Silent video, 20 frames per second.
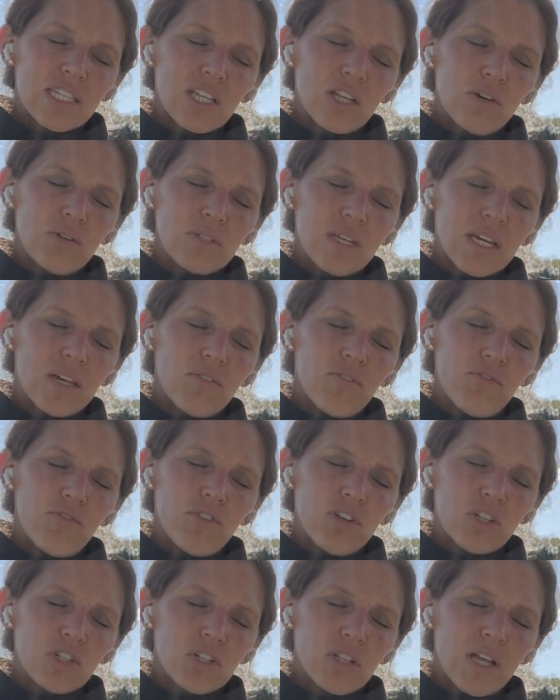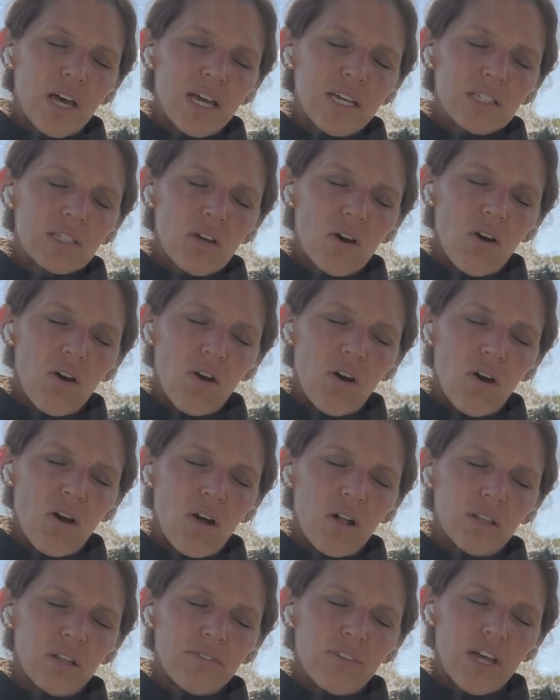closed, I can visualize
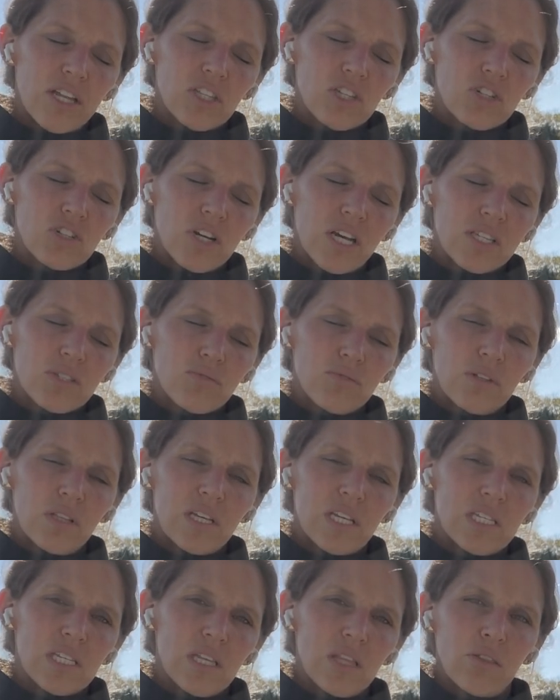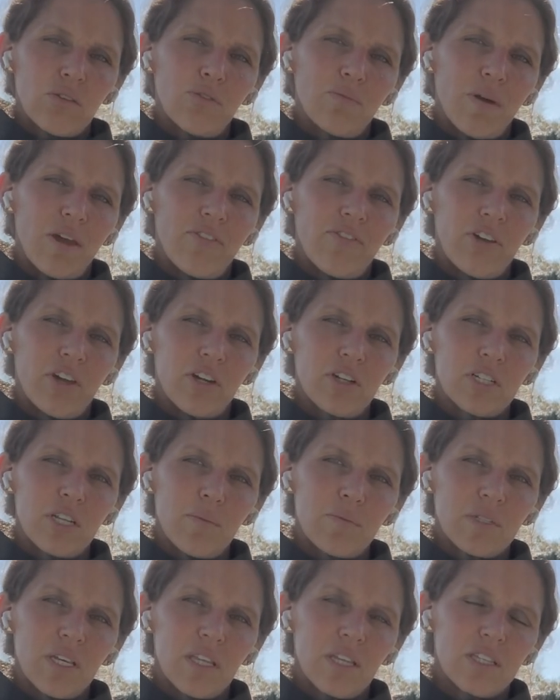all of that stress releasing through my
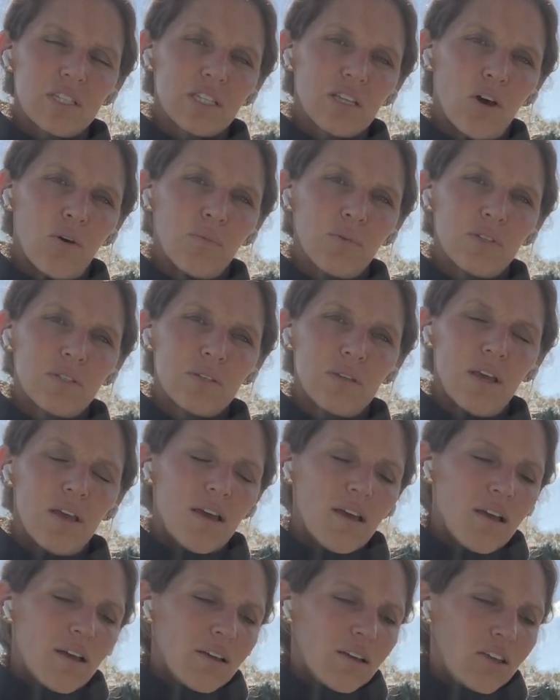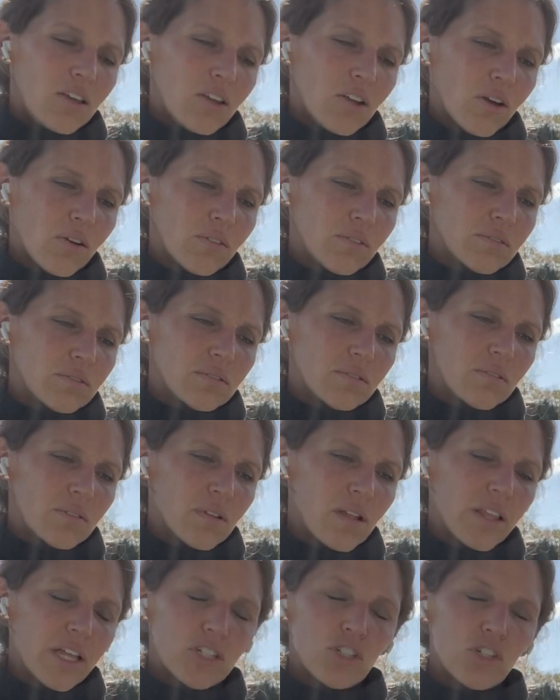fingertips. Like it's almost,
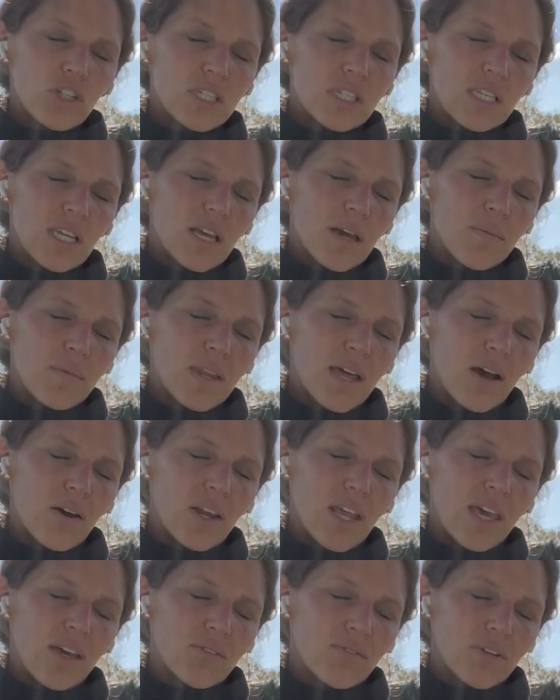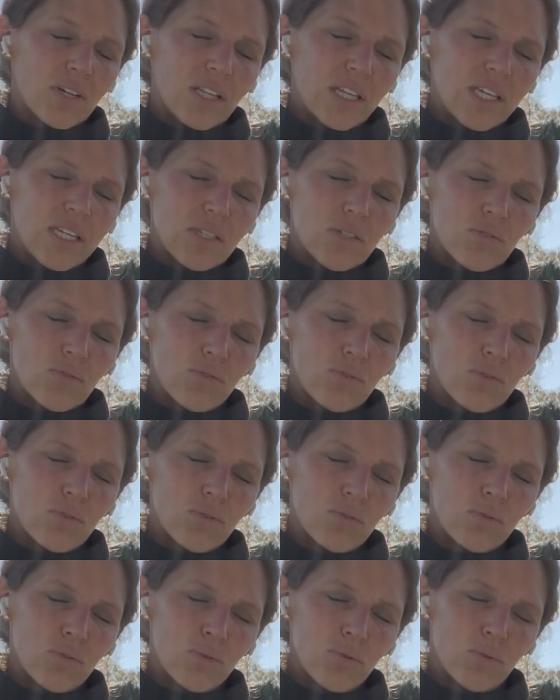electricity coming out, and release.
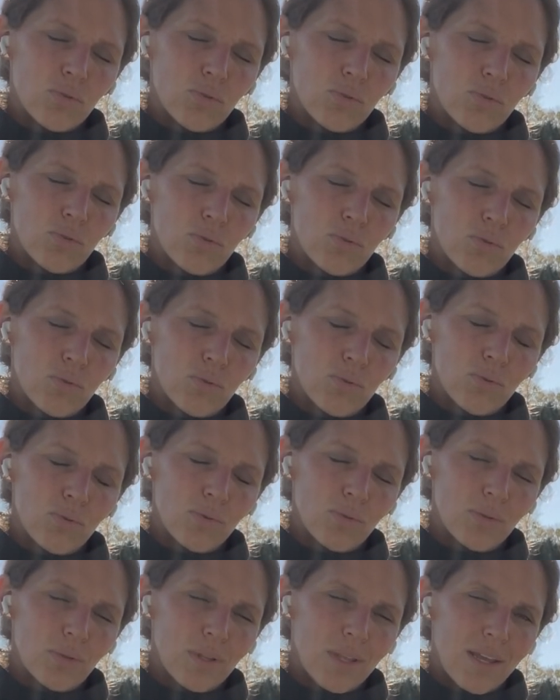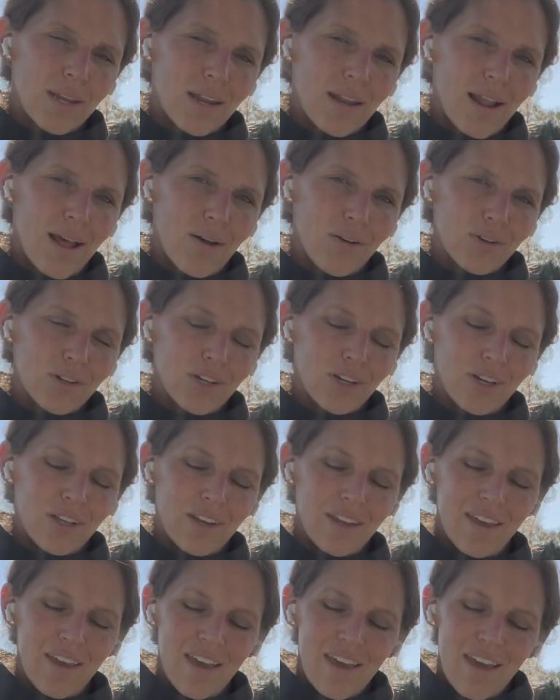Let it out.
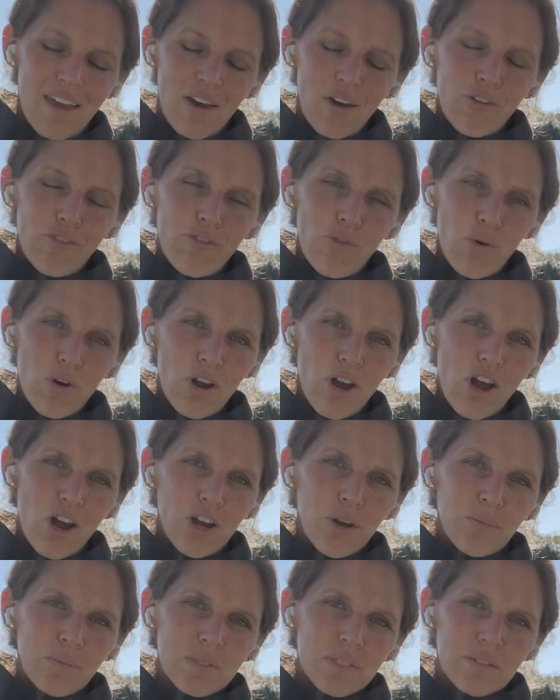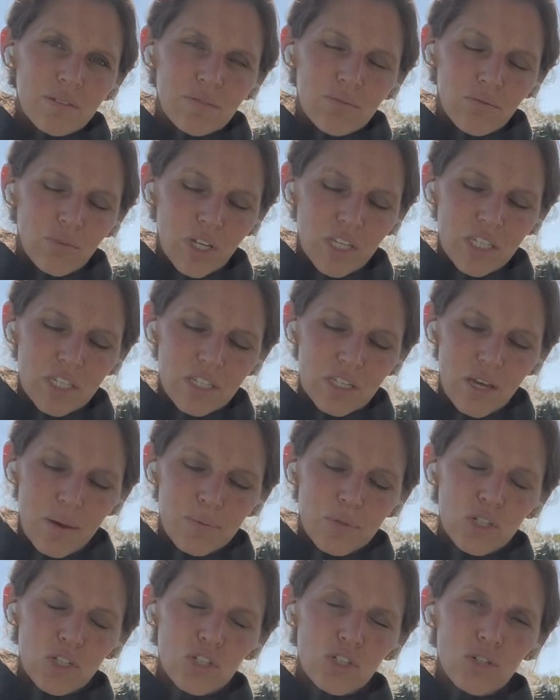Good. Forearms, wrist
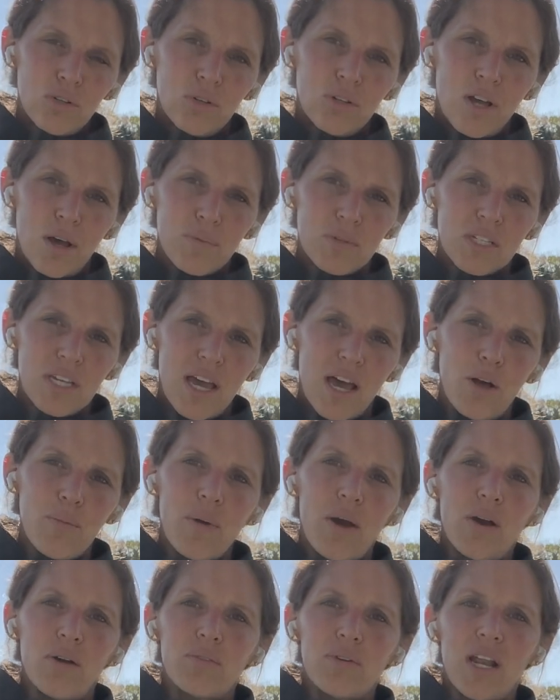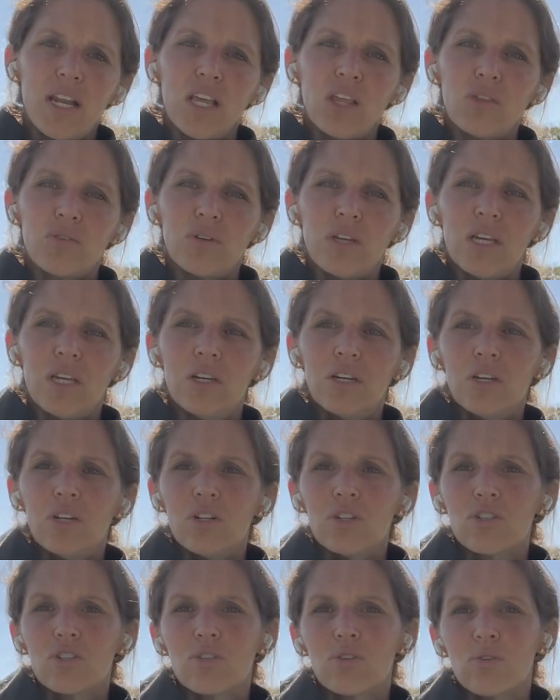up to elbow. Ready? 3,
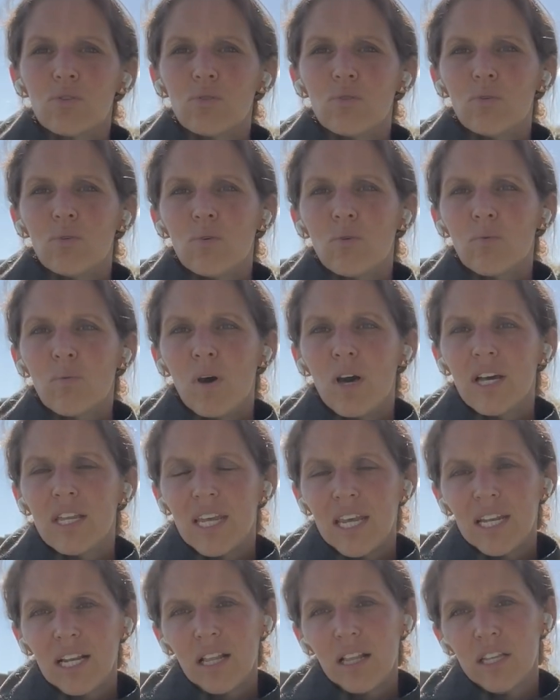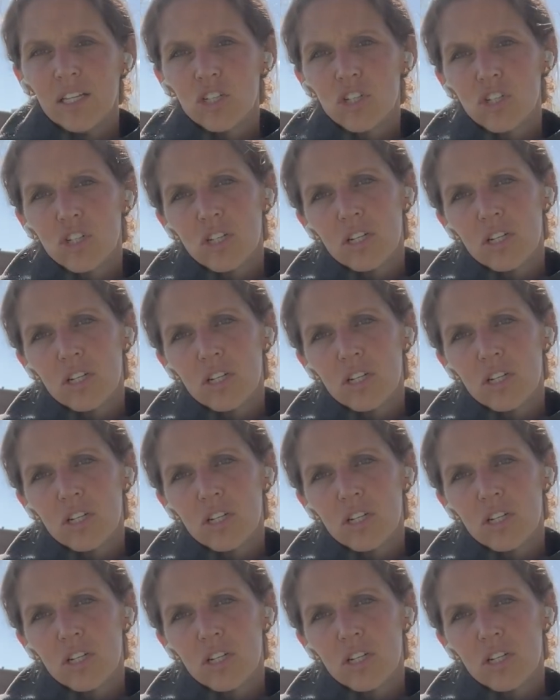2, 1, and clench,